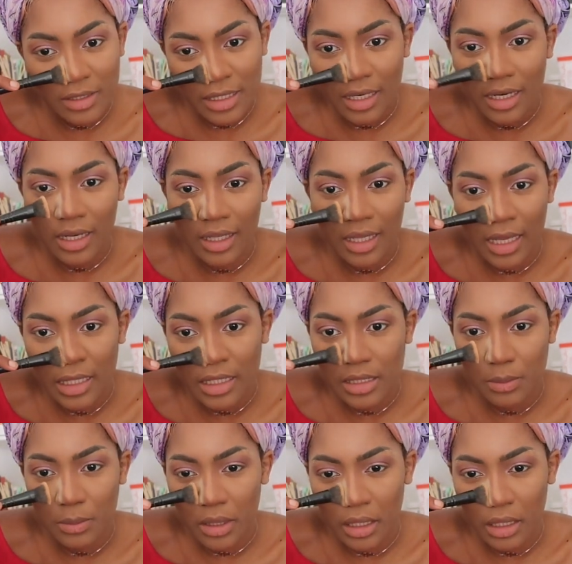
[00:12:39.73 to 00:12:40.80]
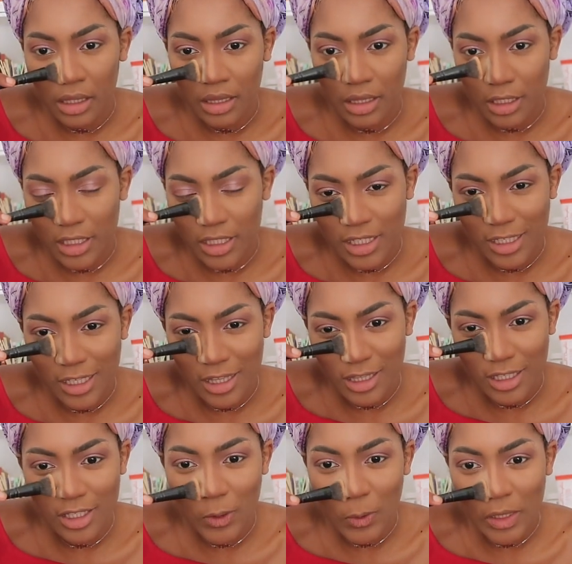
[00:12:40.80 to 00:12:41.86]
said against me in
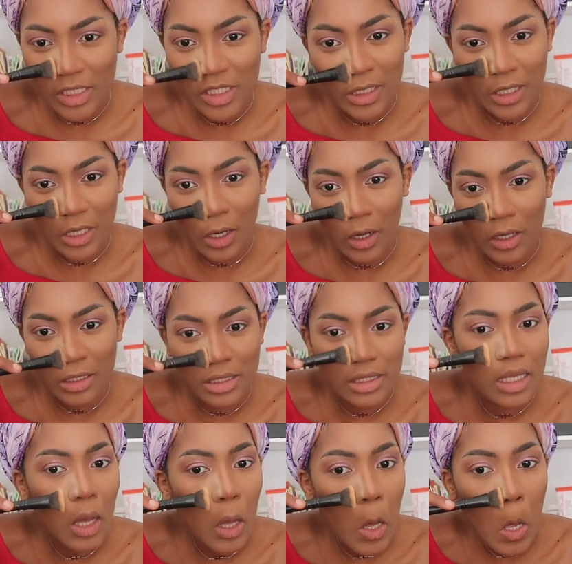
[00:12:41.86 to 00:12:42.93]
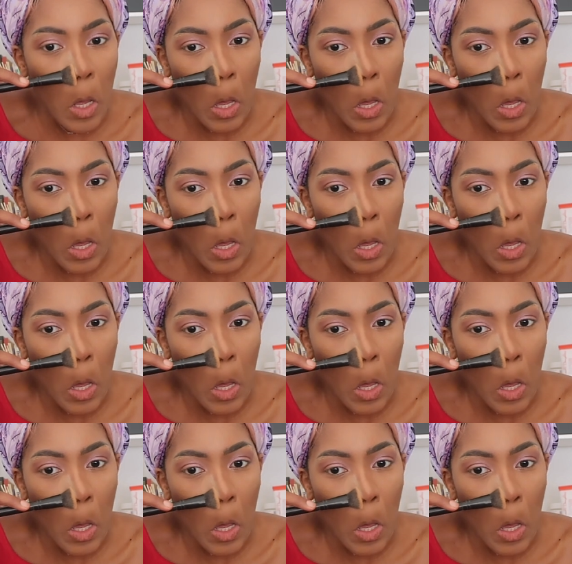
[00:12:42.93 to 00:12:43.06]
this question and answer.